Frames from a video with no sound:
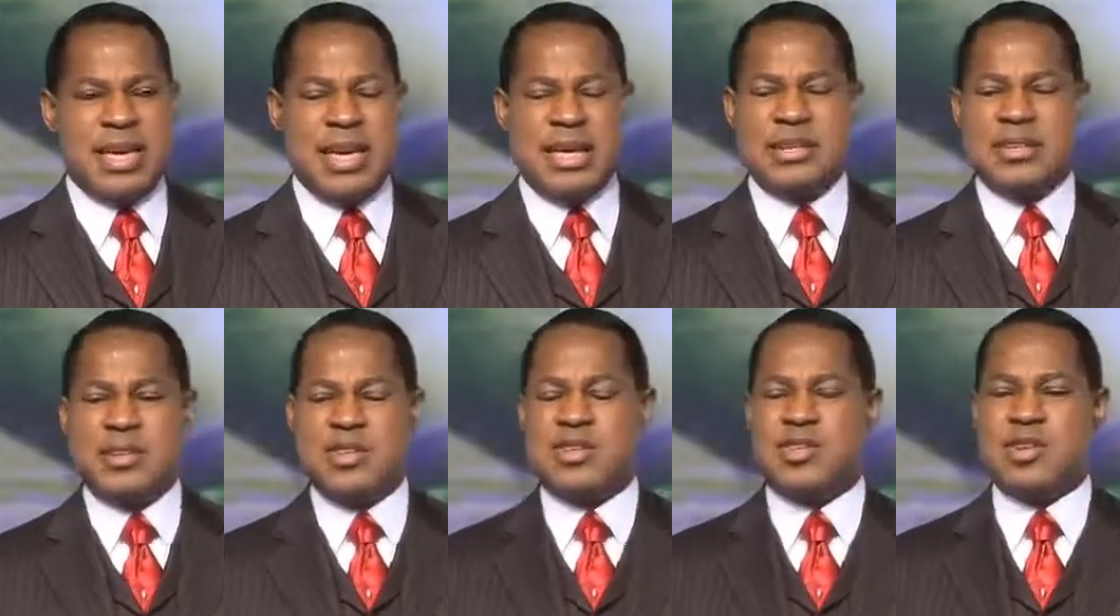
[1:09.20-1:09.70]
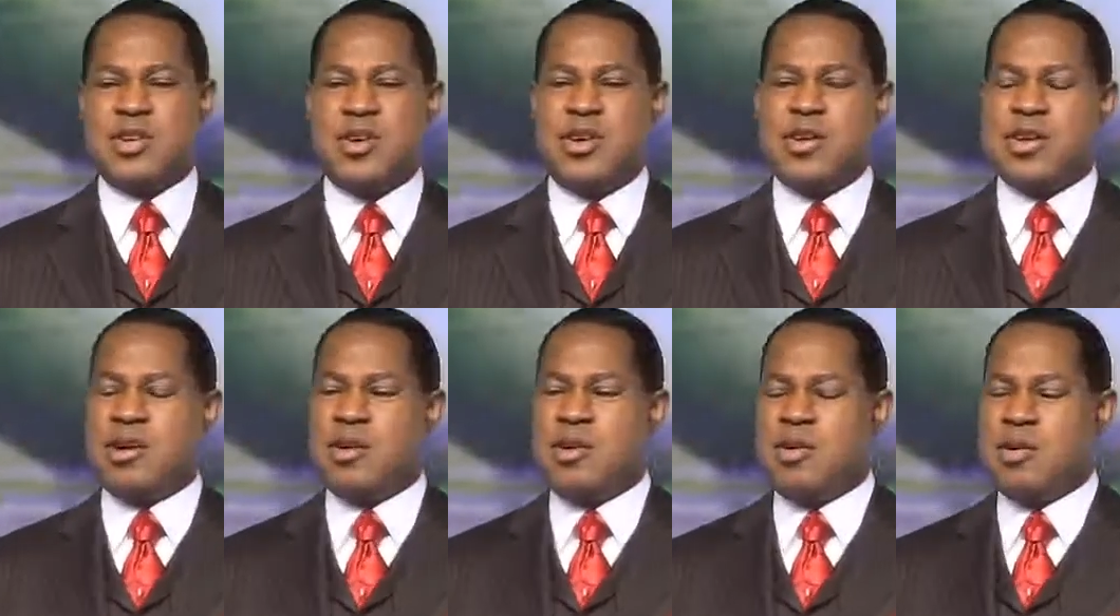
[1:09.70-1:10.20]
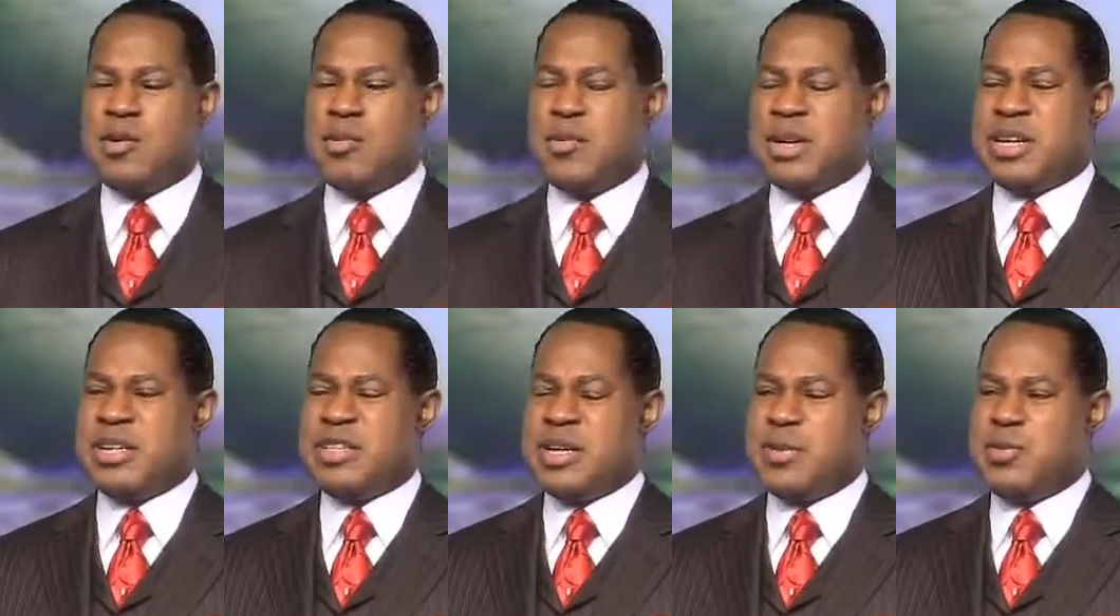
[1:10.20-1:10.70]
Can't destroy your
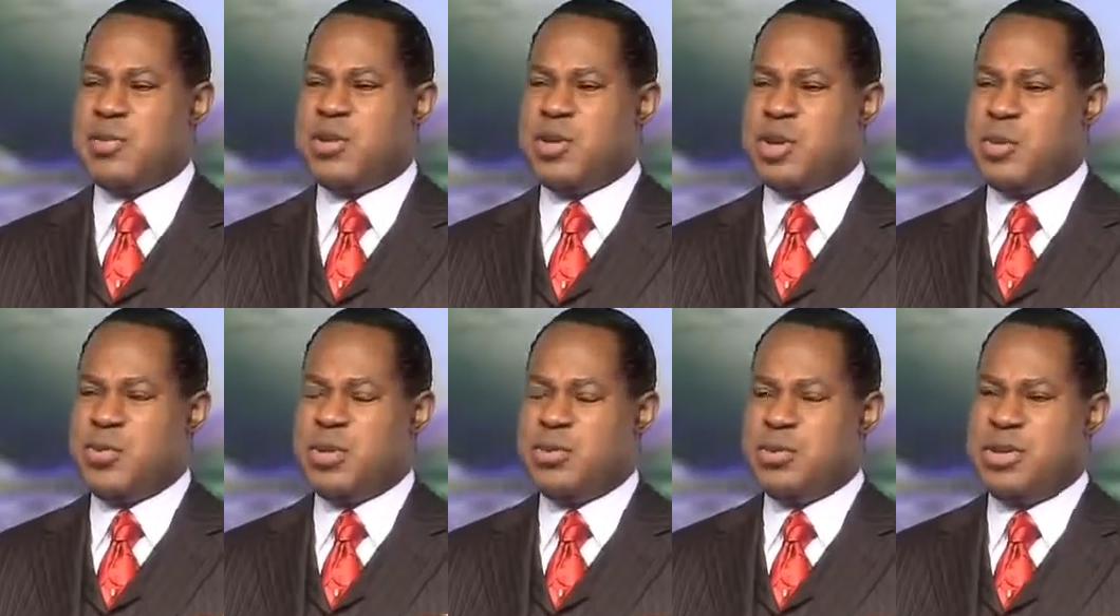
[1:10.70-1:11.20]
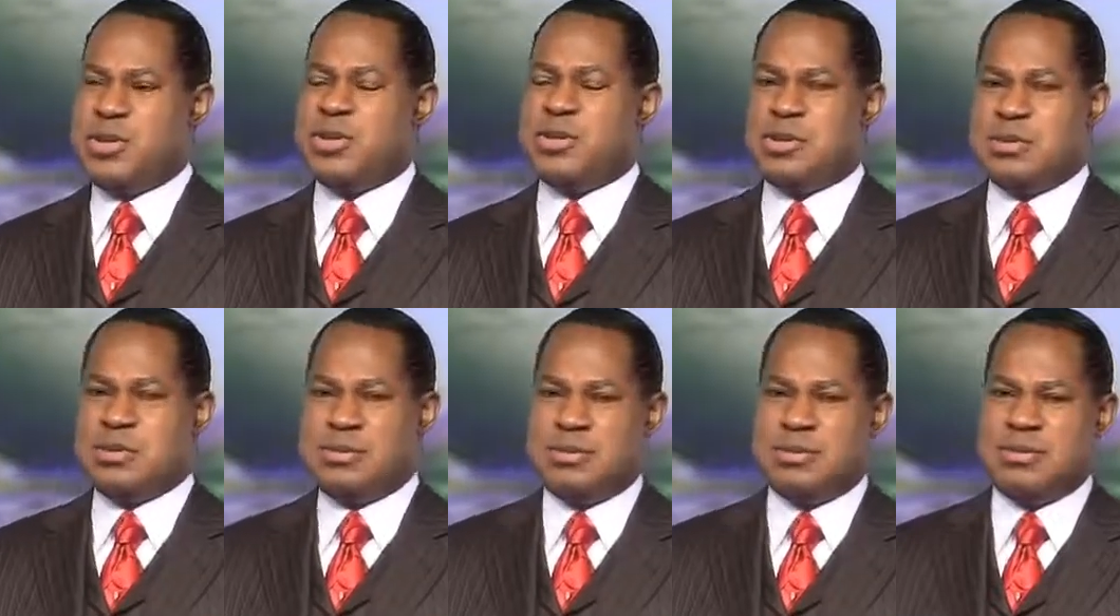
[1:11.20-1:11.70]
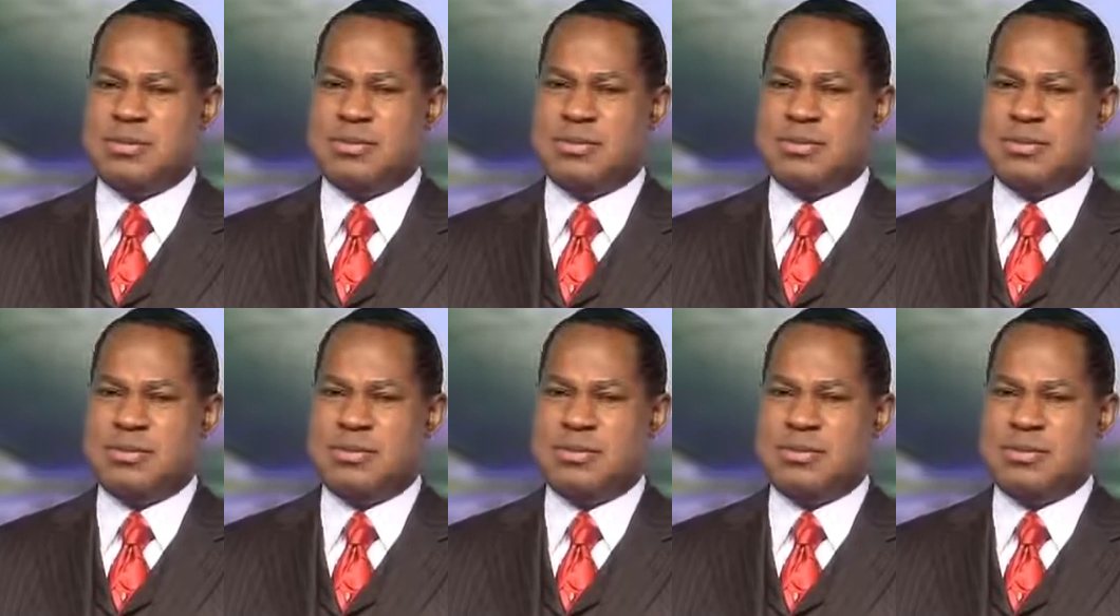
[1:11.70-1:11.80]
home except with your permission.